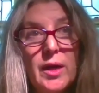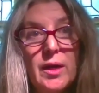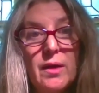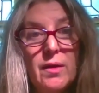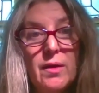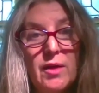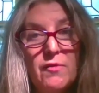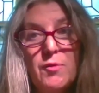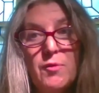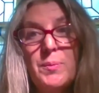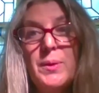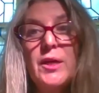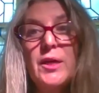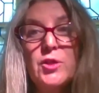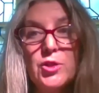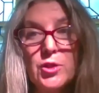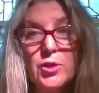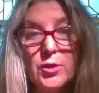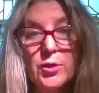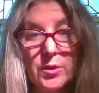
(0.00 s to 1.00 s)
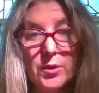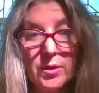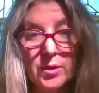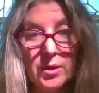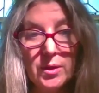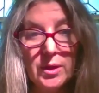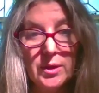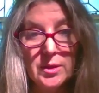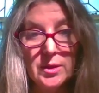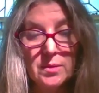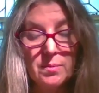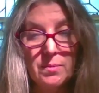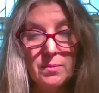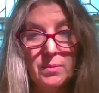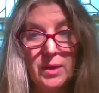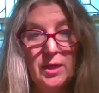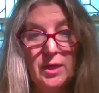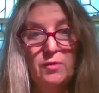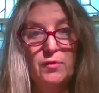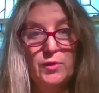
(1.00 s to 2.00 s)
if a picture is
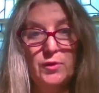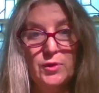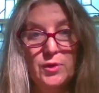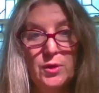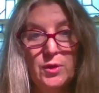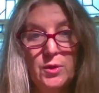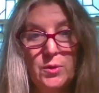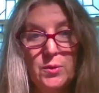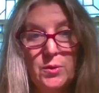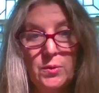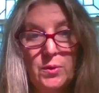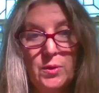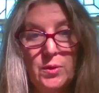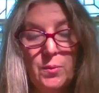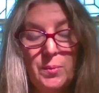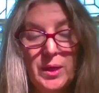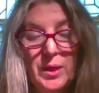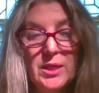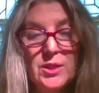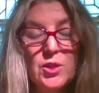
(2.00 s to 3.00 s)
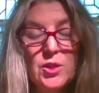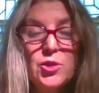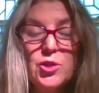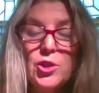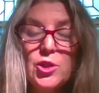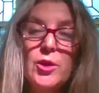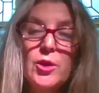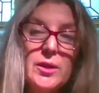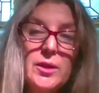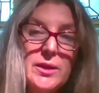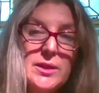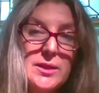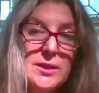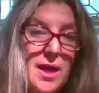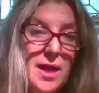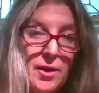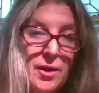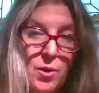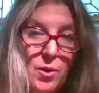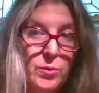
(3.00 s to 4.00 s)
meaningful to you, you know, because your journal is
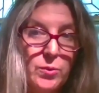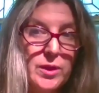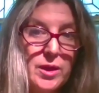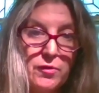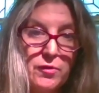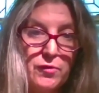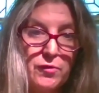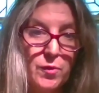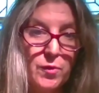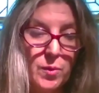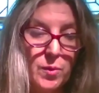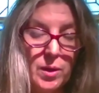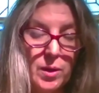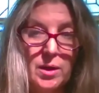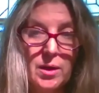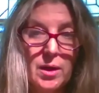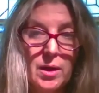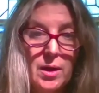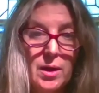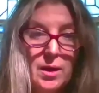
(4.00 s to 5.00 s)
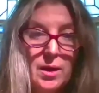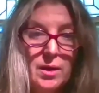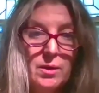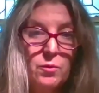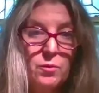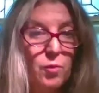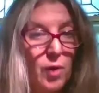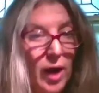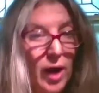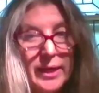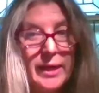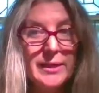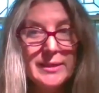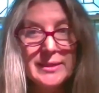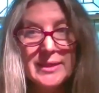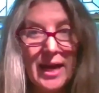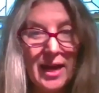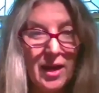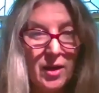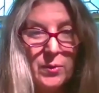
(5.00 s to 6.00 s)
not only for writing
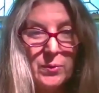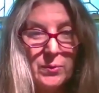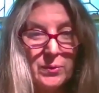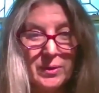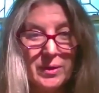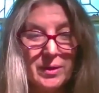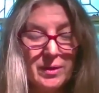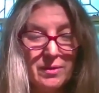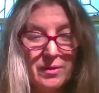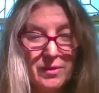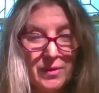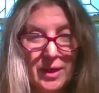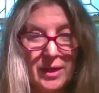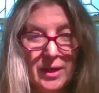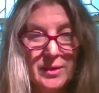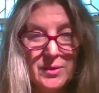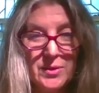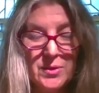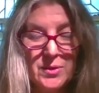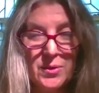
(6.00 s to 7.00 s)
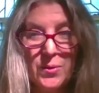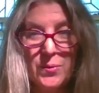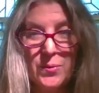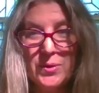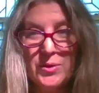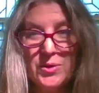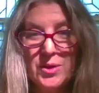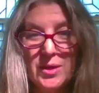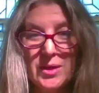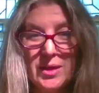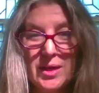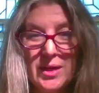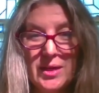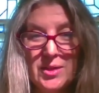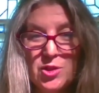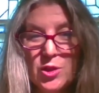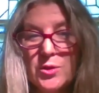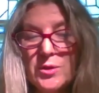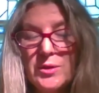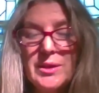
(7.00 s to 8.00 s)
down things. You know, a
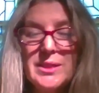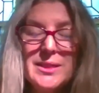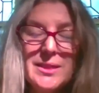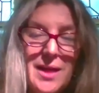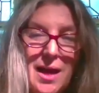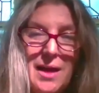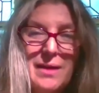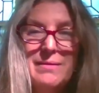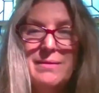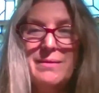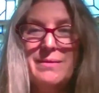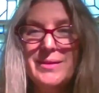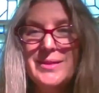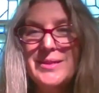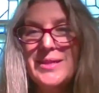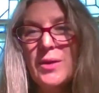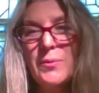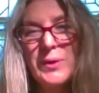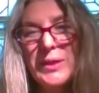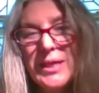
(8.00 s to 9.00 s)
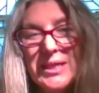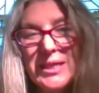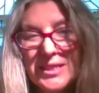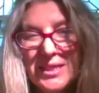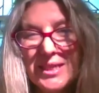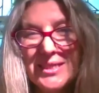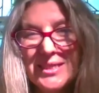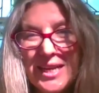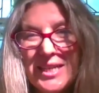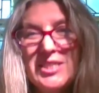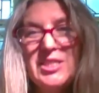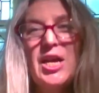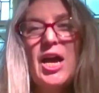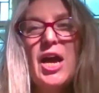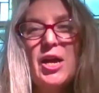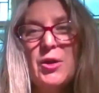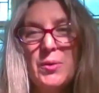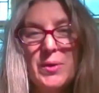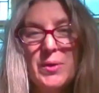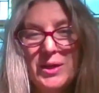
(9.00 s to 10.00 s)
journal is not. It's not really. It's not a
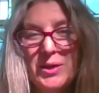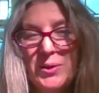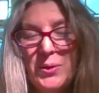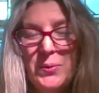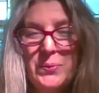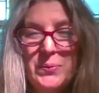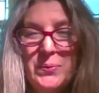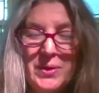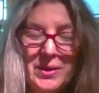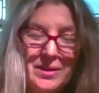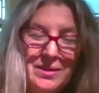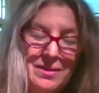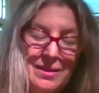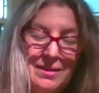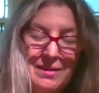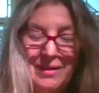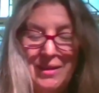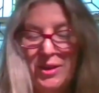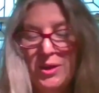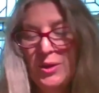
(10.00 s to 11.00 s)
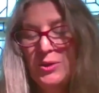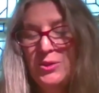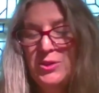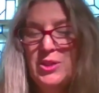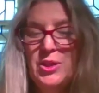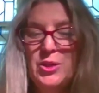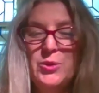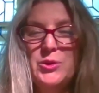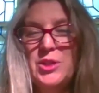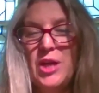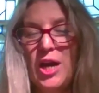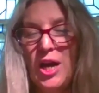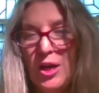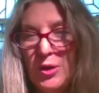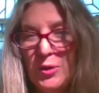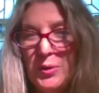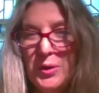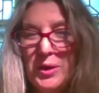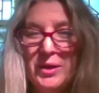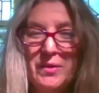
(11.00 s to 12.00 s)
diary. You know, dear
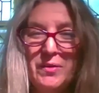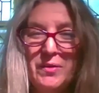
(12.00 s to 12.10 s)
diary,